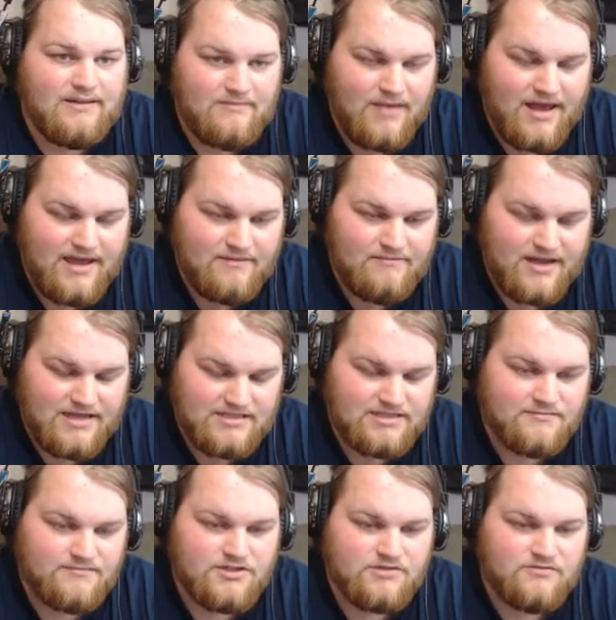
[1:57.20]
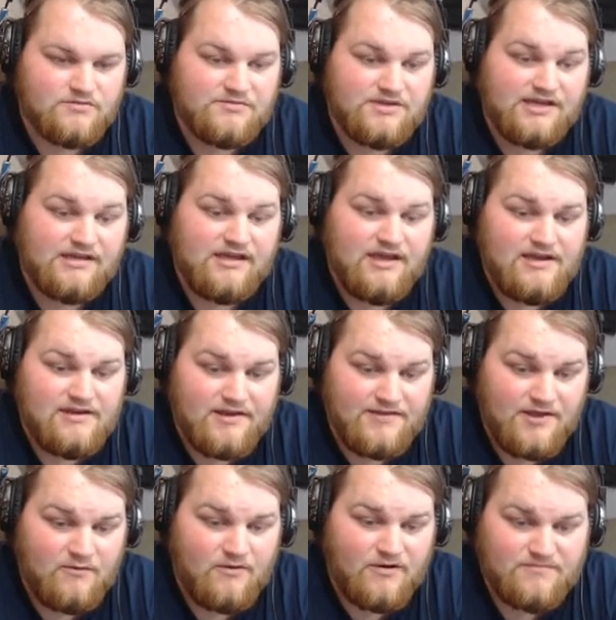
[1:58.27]
my assumption would be that
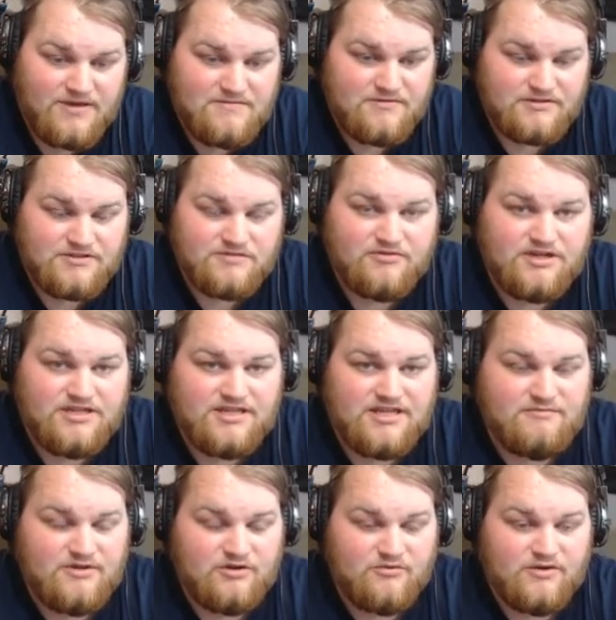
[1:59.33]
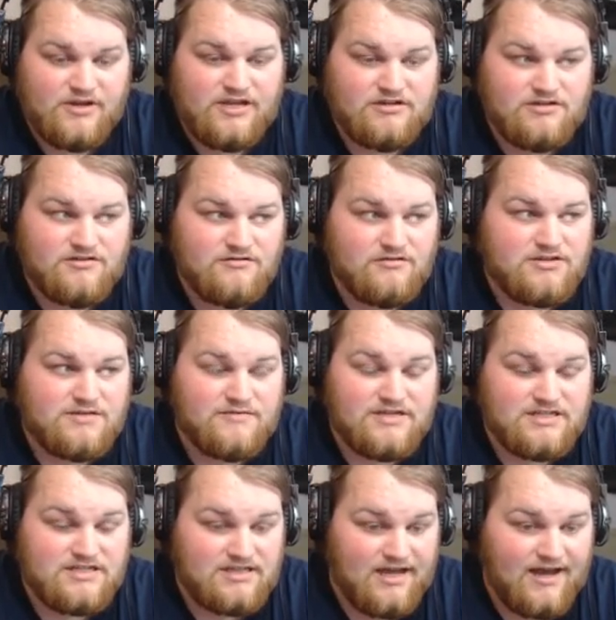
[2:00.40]
they want people to breed them and reintroduce them
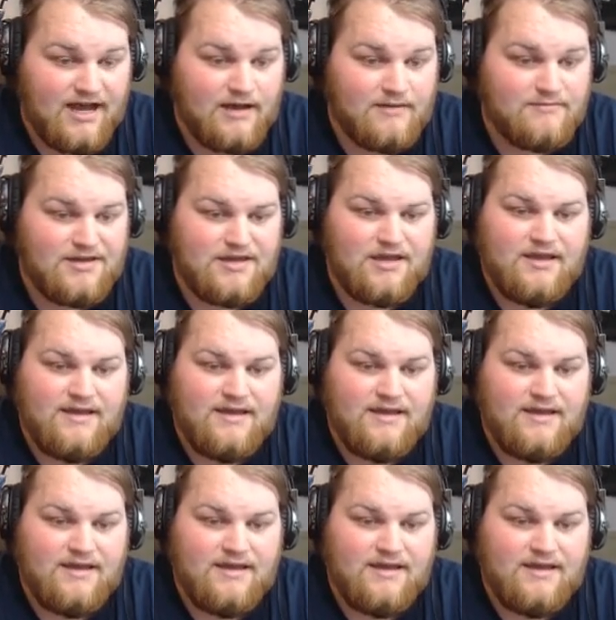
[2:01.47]
into the hobby.